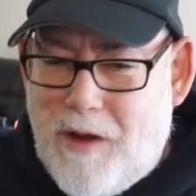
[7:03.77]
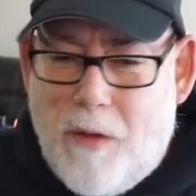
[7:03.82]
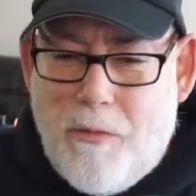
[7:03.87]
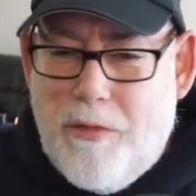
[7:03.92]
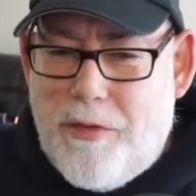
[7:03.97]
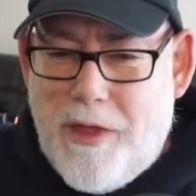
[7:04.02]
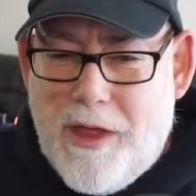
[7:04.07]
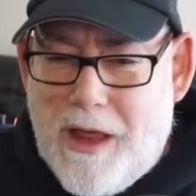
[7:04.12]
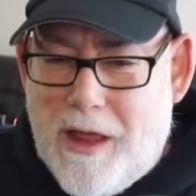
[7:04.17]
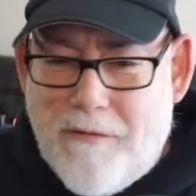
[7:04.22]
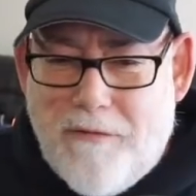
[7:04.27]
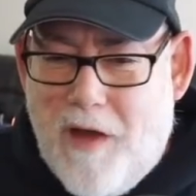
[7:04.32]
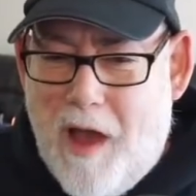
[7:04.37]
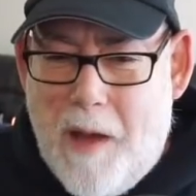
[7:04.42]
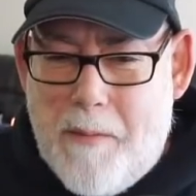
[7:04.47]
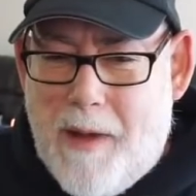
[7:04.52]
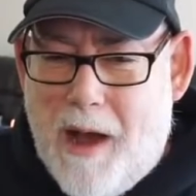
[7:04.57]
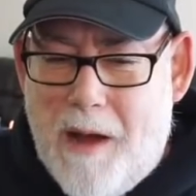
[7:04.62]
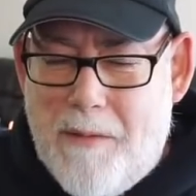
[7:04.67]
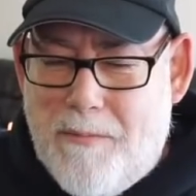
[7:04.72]
Don't think of it
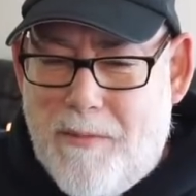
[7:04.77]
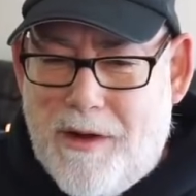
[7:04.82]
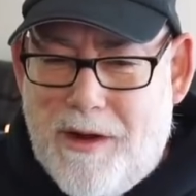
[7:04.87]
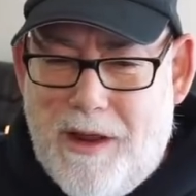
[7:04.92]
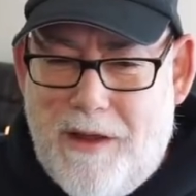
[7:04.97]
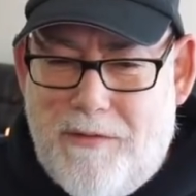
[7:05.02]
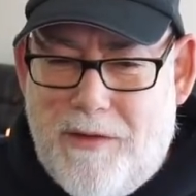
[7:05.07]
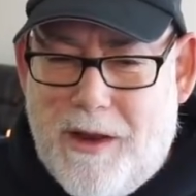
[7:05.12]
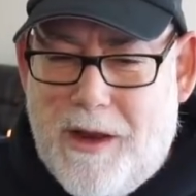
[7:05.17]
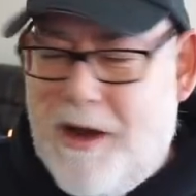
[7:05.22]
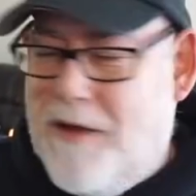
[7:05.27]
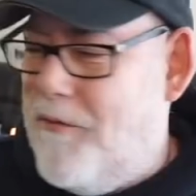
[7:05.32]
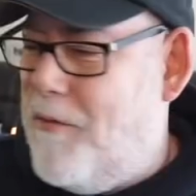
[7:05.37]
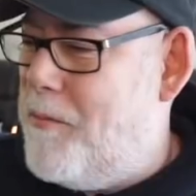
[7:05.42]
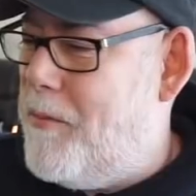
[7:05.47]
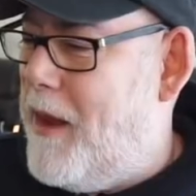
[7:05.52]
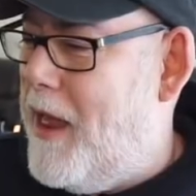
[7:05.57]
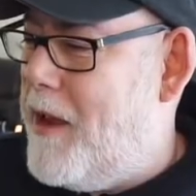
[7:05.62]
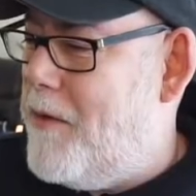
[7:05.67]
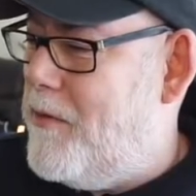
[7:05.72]
about money if you're going to have a
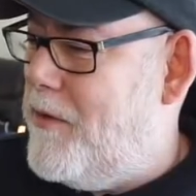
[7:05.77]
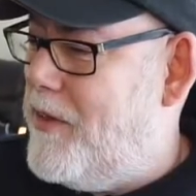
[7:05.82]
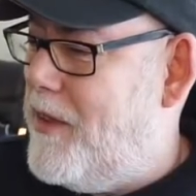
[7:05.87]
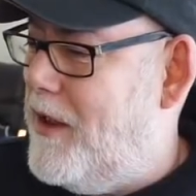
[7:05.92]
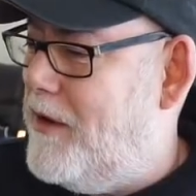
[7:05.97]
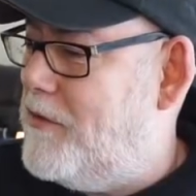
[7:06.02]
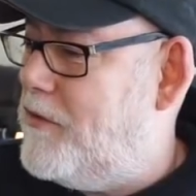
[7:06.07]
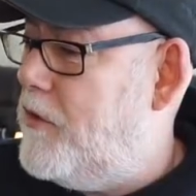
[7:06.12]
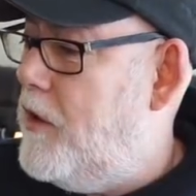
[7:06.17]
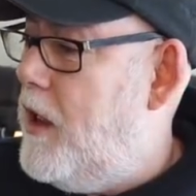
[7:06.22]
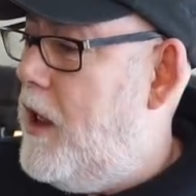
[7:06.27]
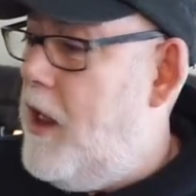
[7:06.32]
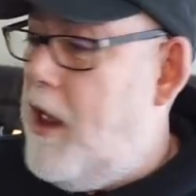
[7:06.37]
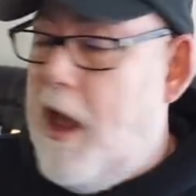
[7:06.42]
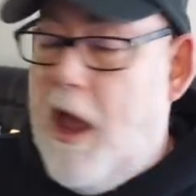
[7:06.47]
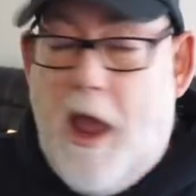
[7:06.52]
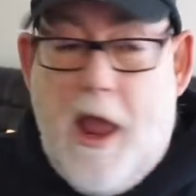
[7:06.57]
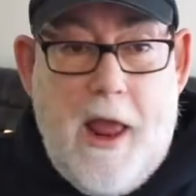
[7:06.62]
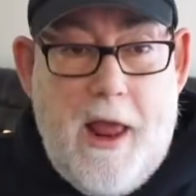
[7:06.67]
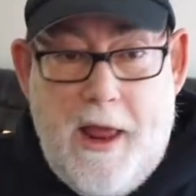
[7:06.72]
play with this.
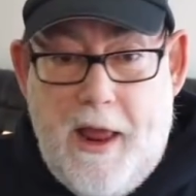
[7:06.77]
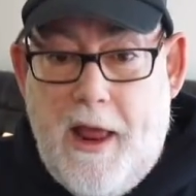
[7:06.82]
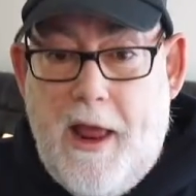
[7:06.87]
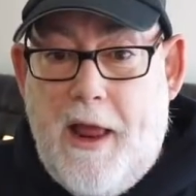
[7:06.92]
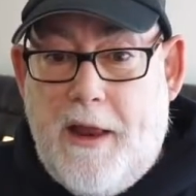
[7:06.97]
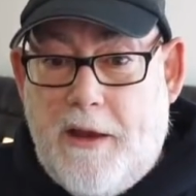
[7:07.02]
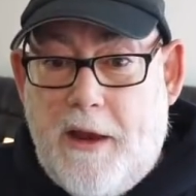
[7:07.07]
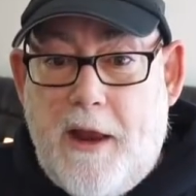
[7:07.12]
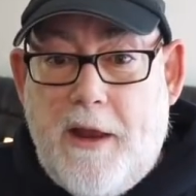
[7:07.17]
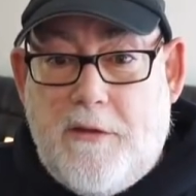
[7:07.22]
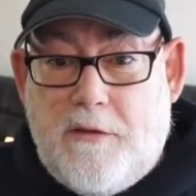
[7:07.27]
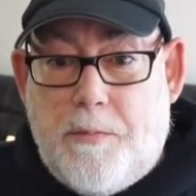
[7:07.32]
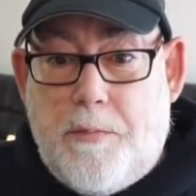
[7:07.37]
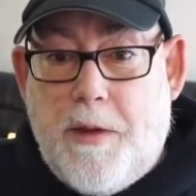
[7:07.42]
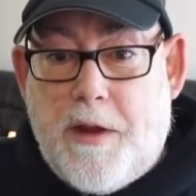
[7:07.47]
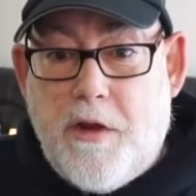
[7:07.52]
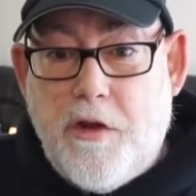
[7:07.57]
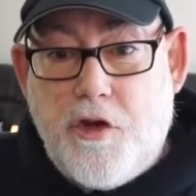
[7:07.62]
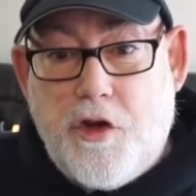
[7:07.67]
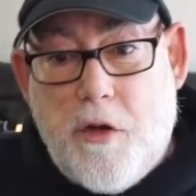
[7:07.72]
It's
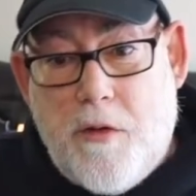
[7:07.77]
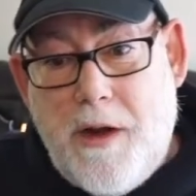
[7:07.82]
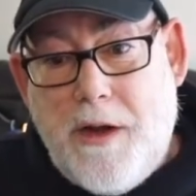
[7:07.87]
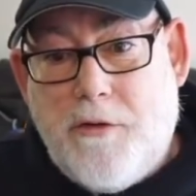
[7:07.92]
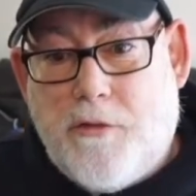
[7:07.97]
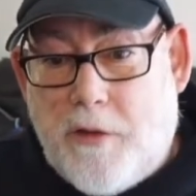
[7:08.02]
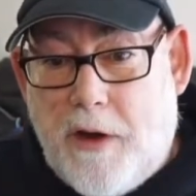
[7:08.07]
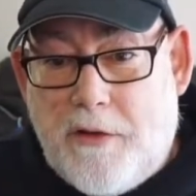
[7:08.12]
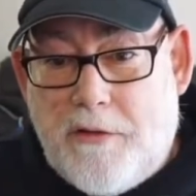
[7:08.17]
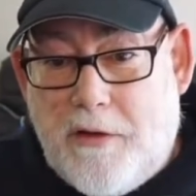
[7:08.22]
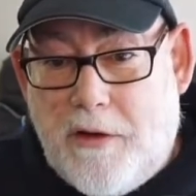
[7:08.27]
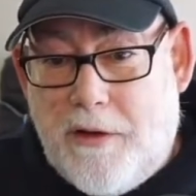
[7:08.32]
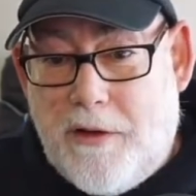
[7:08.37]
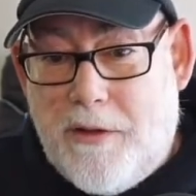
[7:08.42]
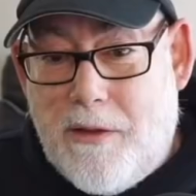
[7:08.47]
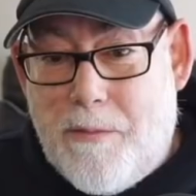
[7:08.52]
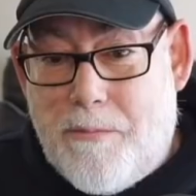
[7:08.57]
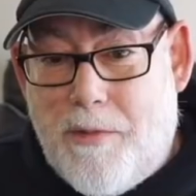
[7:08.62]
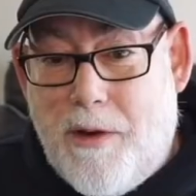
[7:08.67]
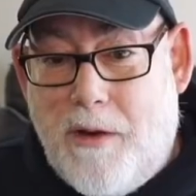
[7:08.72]
because you're interested
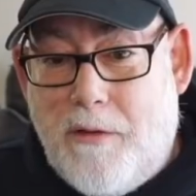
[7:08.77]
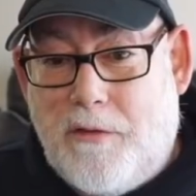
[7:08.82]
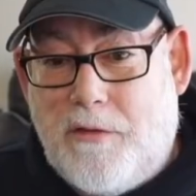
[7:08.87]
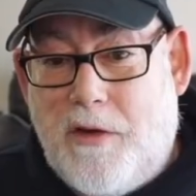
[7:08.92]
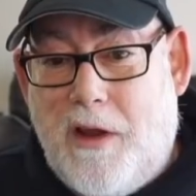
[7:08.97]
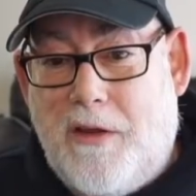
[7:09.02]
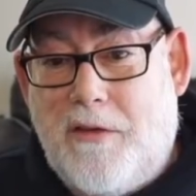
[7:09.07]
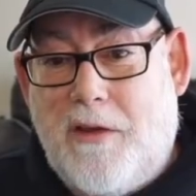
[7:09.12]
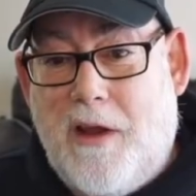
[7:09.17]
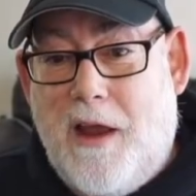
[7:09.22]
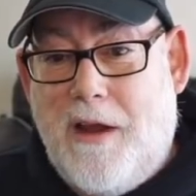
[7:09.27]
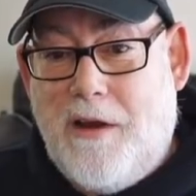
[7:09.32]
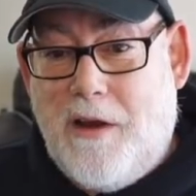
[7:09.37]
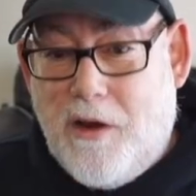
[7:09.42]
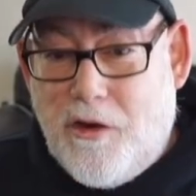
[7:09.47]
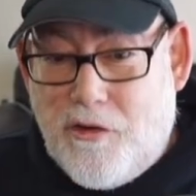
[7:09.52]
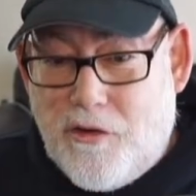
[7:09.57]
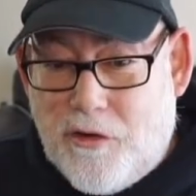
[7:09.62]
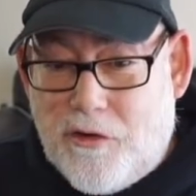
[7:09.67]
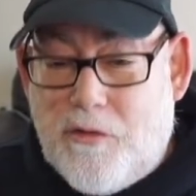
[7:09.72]
in the process and
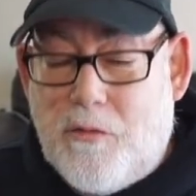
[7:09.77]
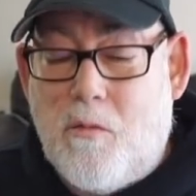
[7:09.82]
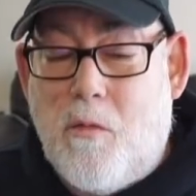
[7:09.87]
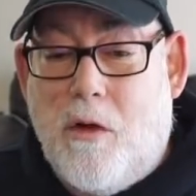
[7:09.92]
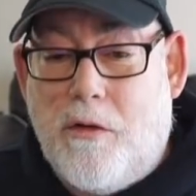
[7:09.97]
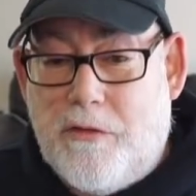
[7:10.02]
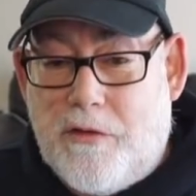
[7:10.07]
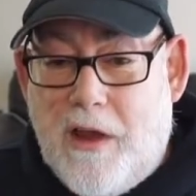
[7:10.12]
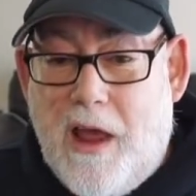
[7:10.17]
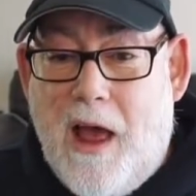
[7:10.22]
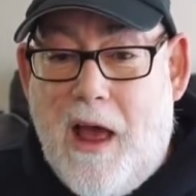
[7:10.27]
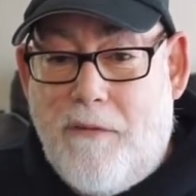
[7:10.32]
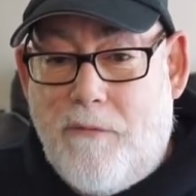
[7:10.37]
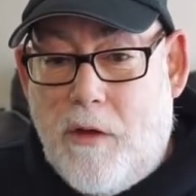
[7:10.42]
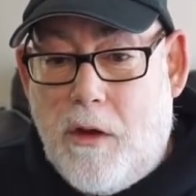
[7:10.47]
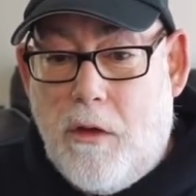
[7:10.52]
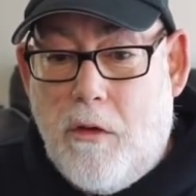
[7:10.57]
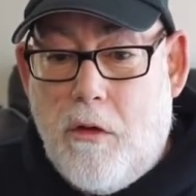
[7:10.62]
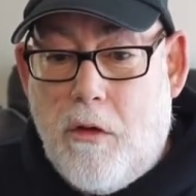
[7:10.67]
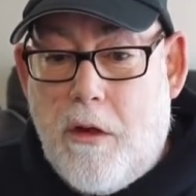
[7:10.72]
you just want to have
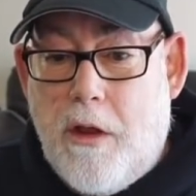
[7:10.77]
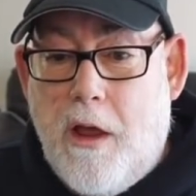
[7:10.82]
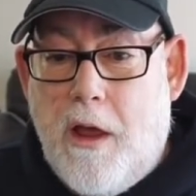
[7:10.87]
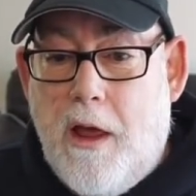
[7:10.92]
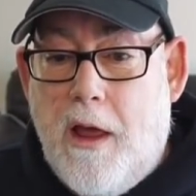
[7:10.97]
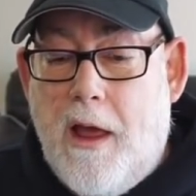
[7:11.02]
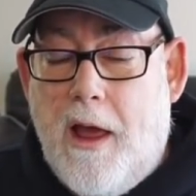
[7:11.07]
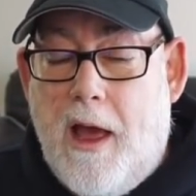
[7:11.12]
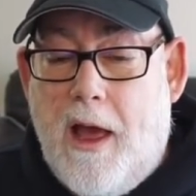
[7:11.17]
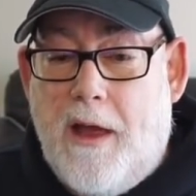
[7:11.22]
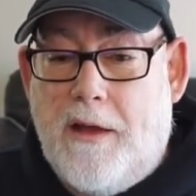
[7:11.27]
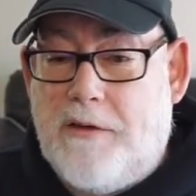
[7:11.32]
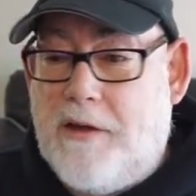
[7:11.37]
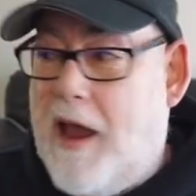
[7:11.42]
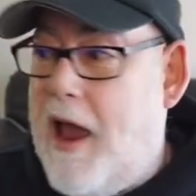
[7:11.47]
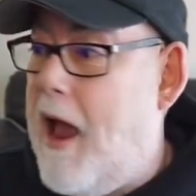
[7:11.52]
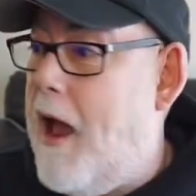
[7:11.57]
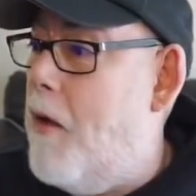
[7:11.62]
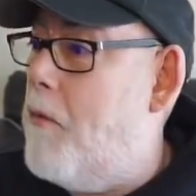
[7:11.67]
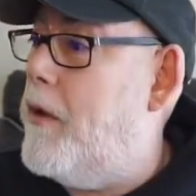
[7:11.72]
a look at
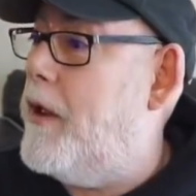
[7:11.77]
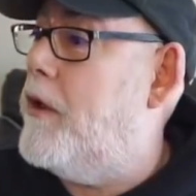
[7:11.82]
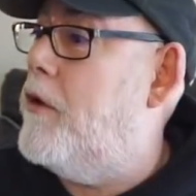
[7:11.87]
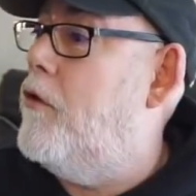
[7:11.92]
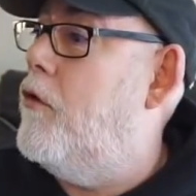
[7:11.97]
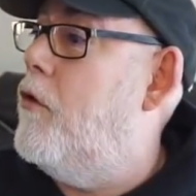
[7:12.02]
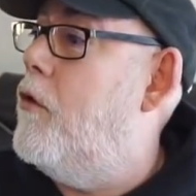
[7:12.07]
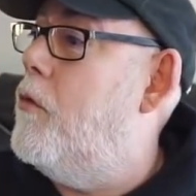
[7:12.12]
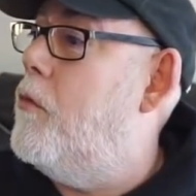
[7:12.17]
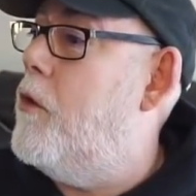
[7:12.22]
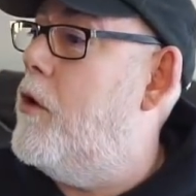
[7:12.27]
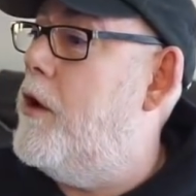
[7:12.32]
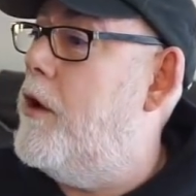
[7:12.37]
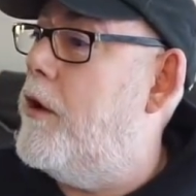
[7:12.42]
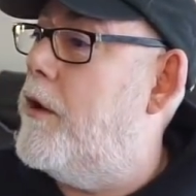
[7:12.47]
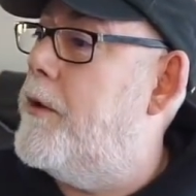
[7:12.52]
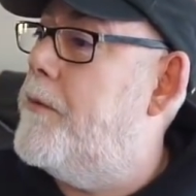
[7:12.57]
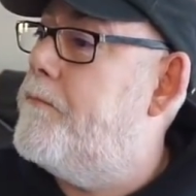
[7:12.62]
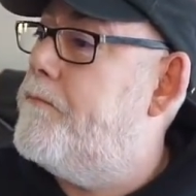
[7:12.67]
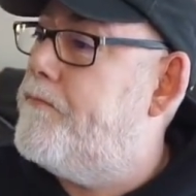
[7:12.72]
how it can all
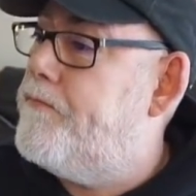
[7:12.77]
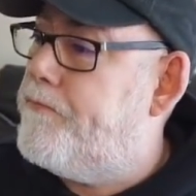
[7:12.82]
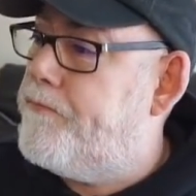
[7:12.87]
work.